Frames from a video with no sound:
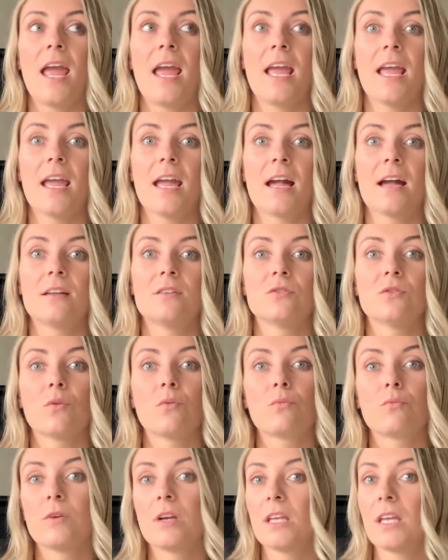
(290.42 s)
and
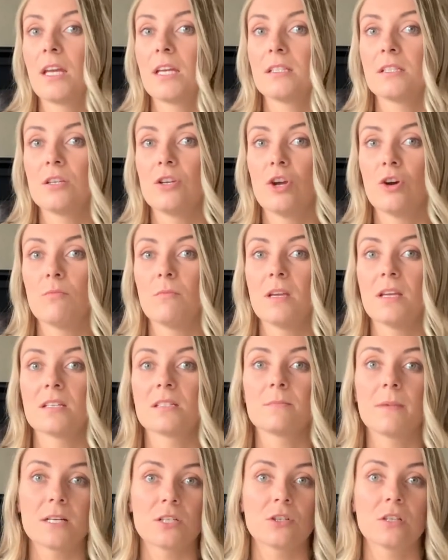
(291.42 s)
really get to know me,
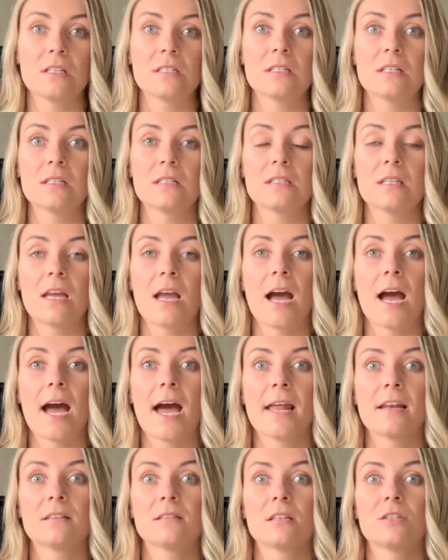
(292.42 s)
especially since they
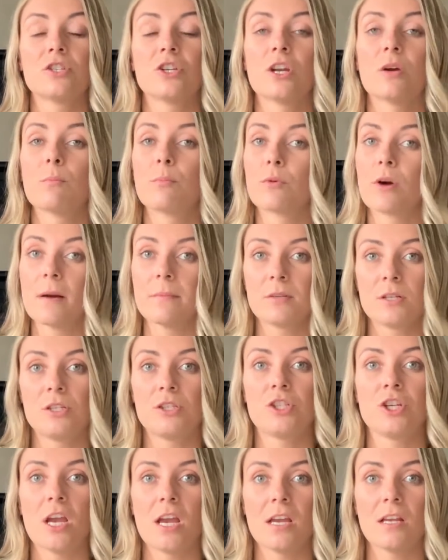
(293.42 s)
had such an abrupt
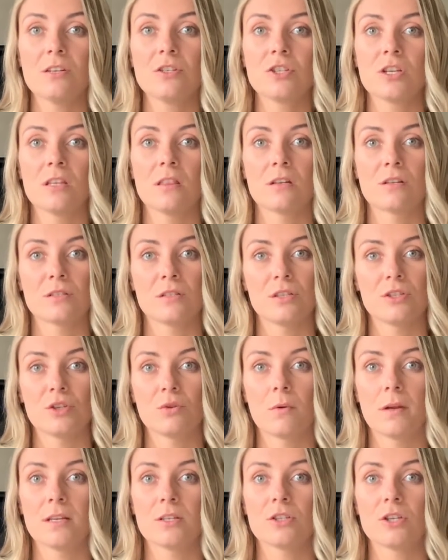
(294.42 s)
change in their
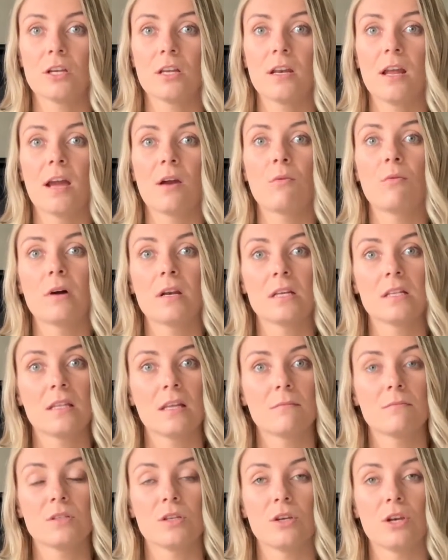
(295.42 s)
situation. I wanted
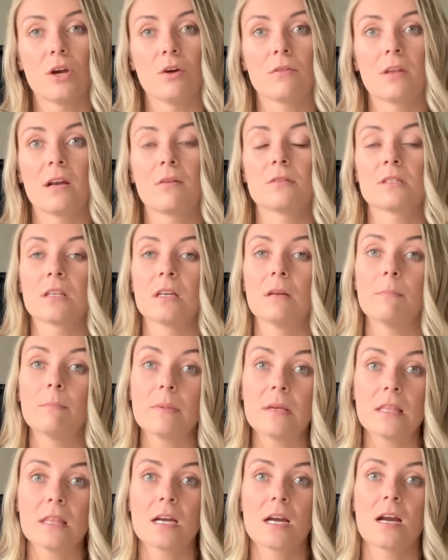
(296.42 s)
them to know that I was going to
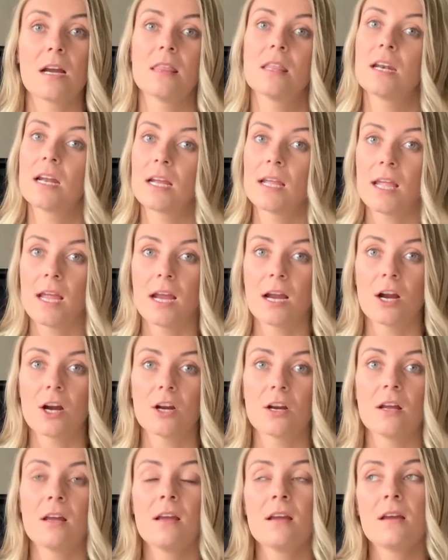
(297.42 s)
be there and that I
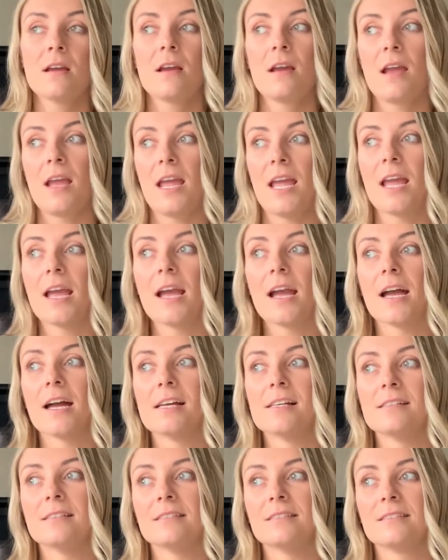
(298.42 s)
cared,
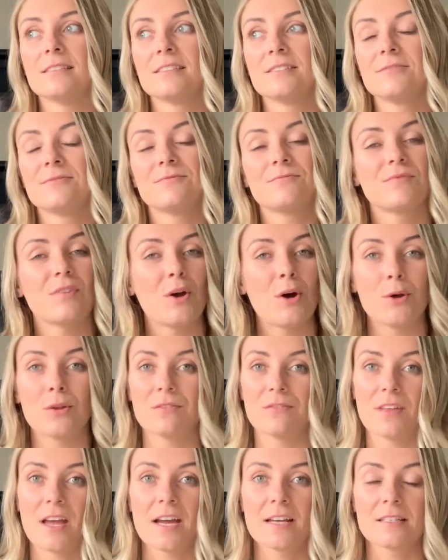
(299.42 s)
and all
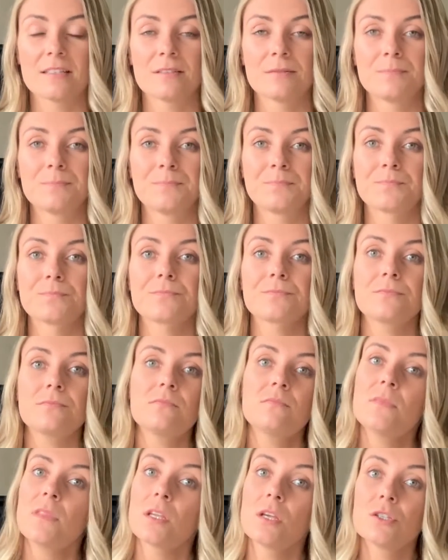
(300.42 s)
of that.
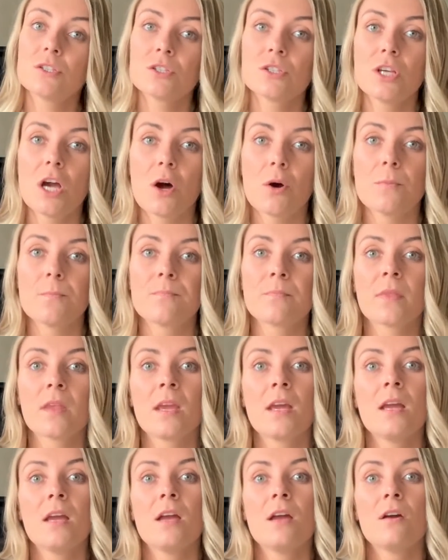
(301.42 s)
So
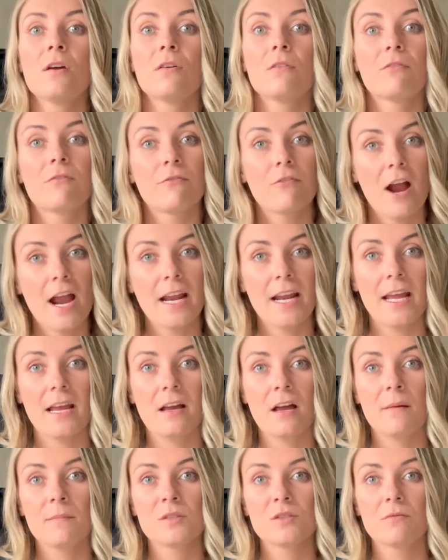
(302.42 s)
Friday
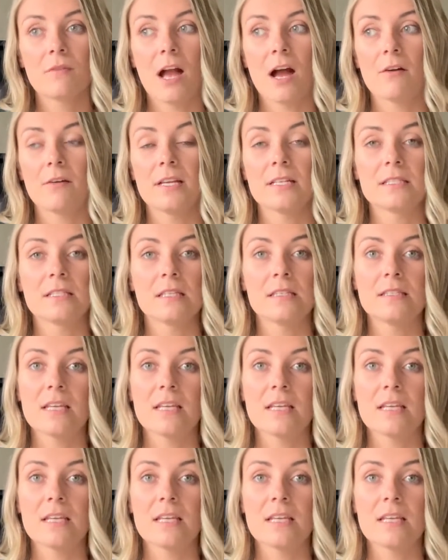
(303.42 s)
comes around, it's the